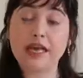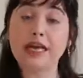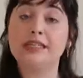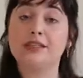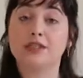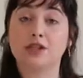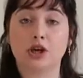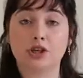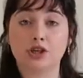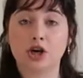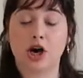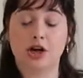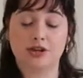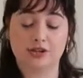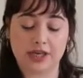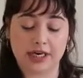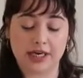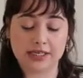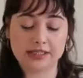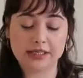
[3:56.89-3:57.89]
In stark
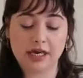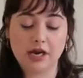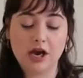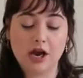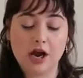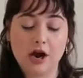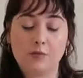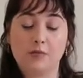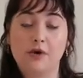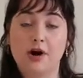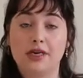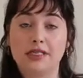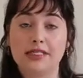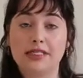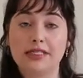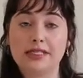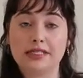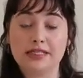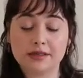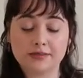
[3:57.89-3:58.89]
contrast,
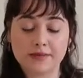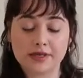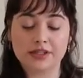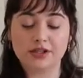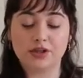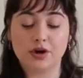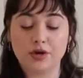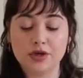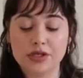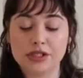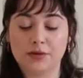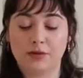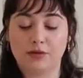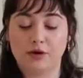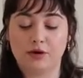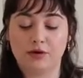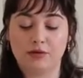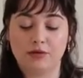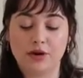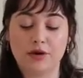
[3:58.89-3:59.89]
Protestantism is
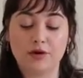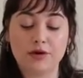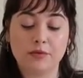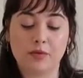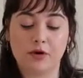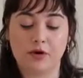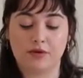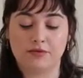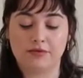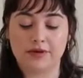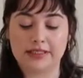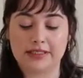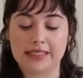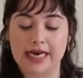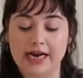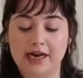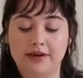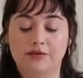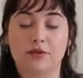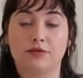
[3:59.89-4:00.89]
notable for its
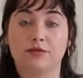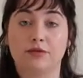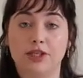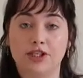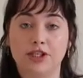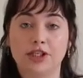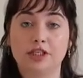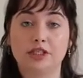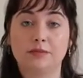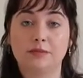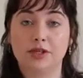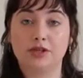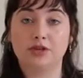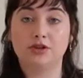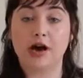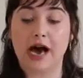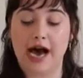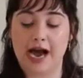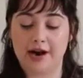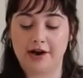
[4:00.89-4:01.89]
lack of a rigid
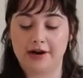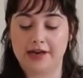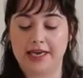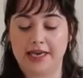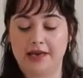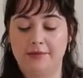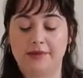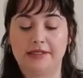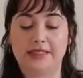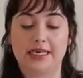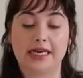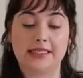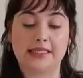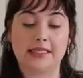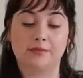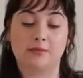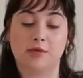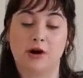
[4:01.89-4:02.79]
spiritual hierarchy besides the